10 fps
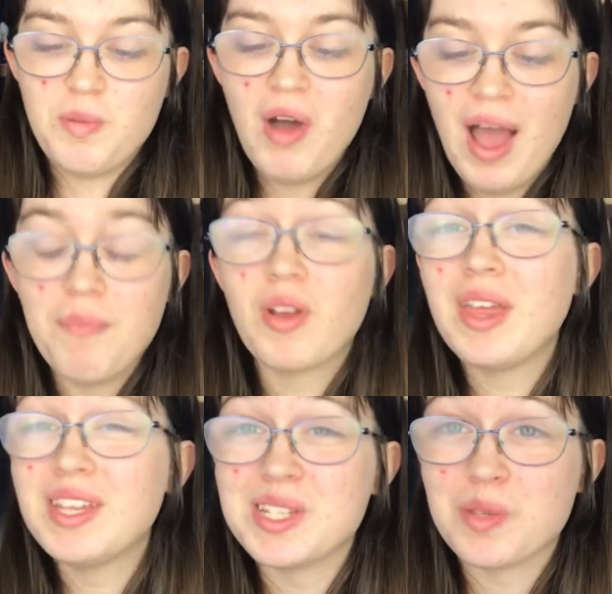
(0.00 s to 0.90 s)
I'm
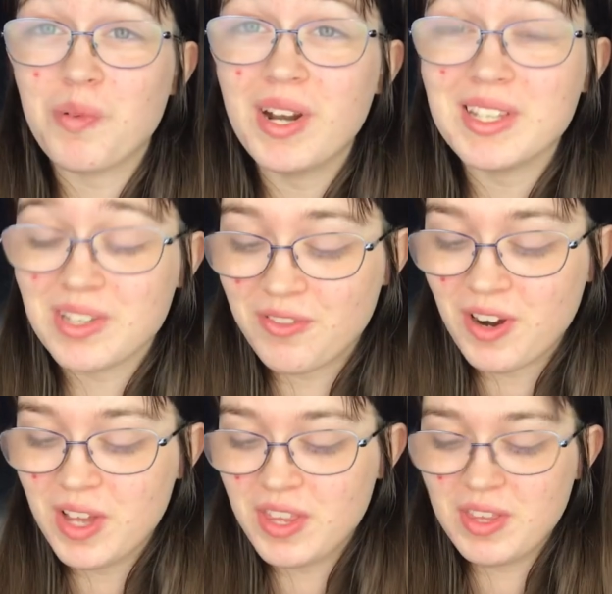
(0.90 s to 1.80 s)
really disappointed so
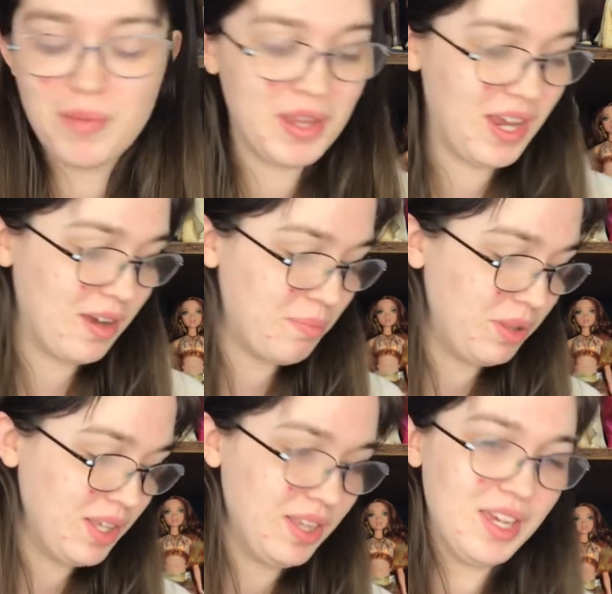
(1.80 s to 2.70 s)
far that they're being
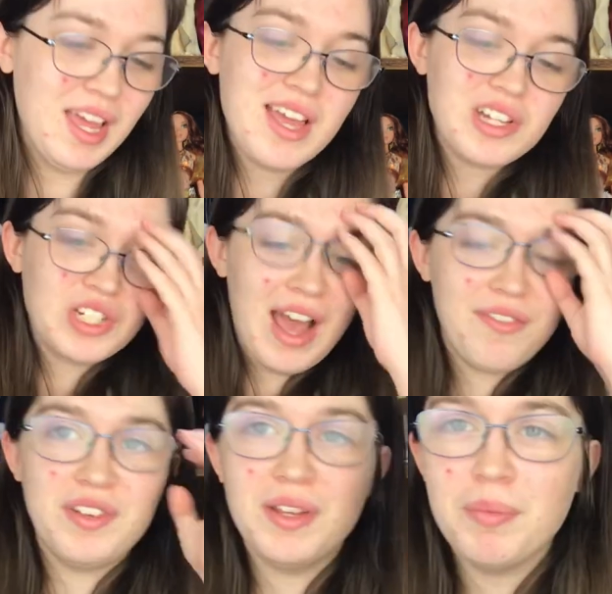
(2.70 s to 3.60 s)
completely
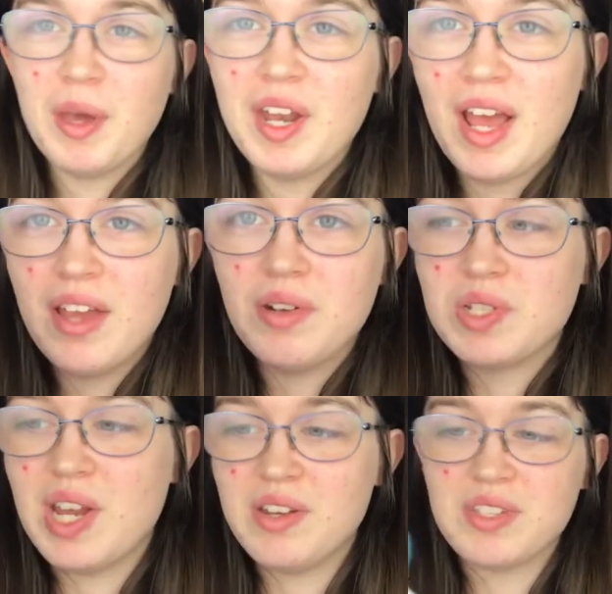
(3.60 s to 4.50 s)
shafted, but I
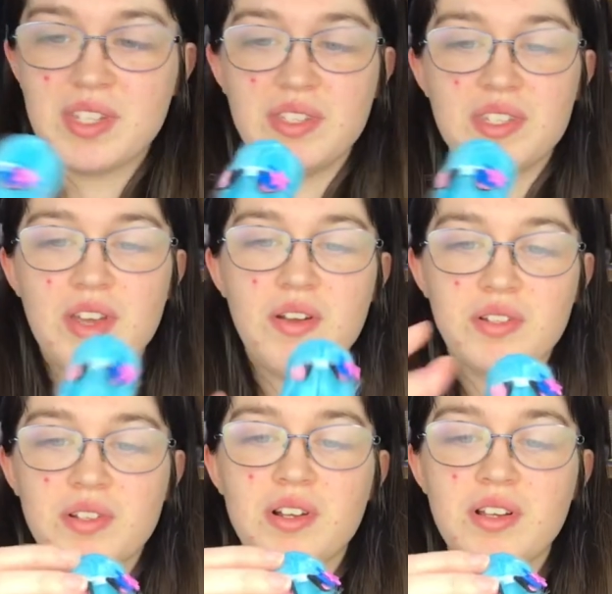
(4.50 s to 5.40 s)
understand it's because this
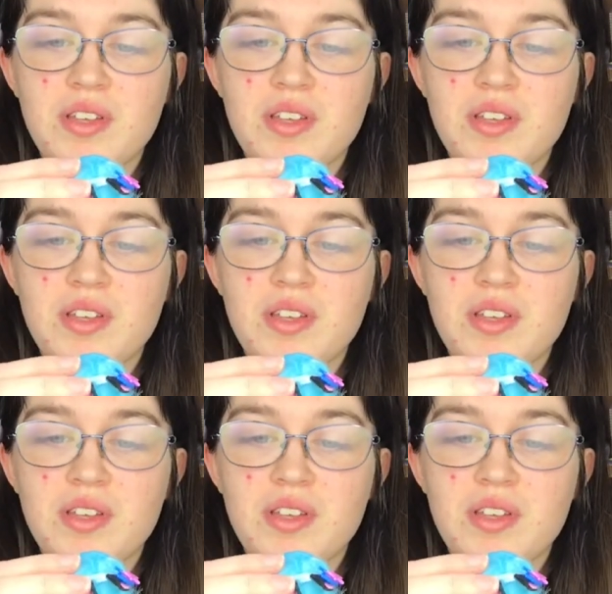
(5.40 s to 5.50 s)
character,